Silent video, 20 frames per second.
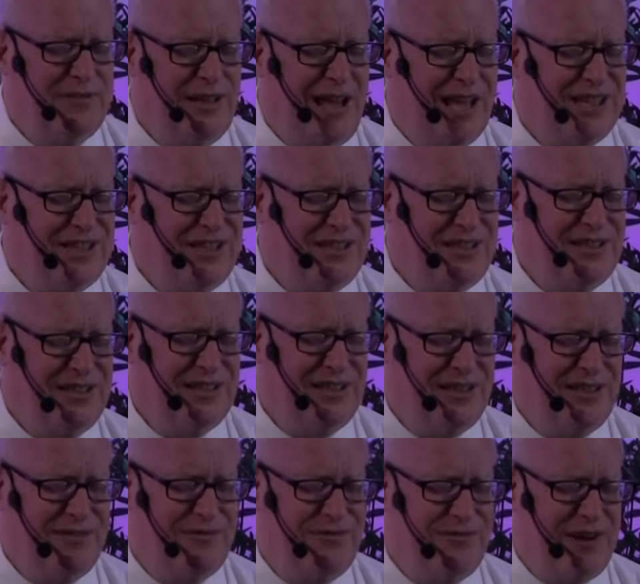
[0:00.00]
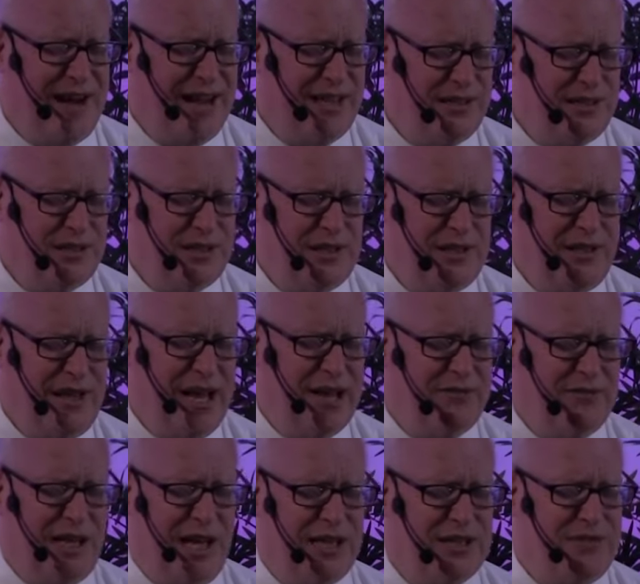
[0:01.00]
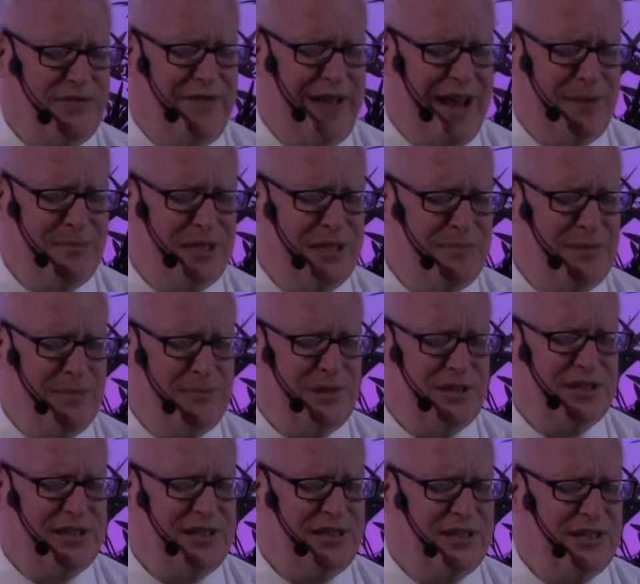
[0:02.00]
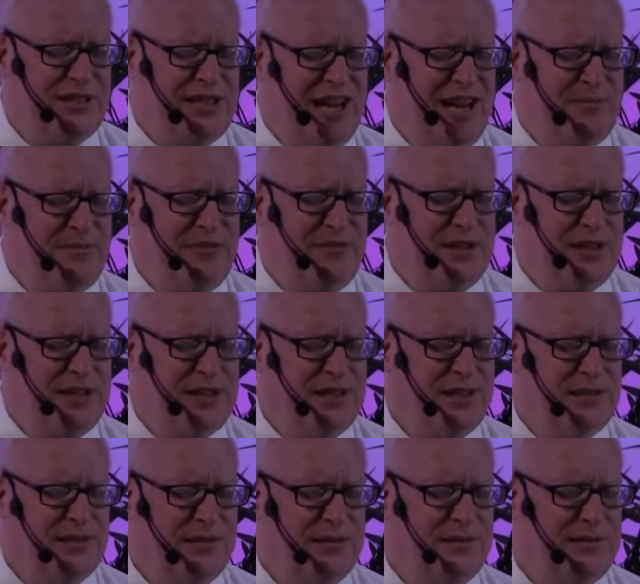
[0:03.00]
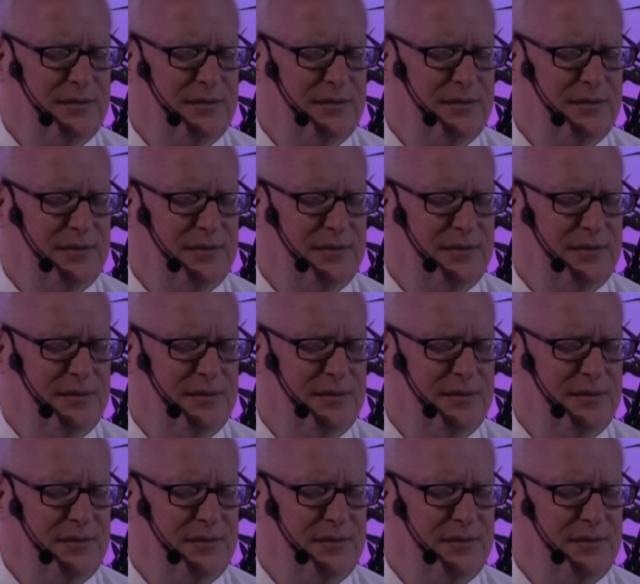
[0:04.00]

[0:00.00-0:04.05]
lost friends and they have lost family members at this time of year.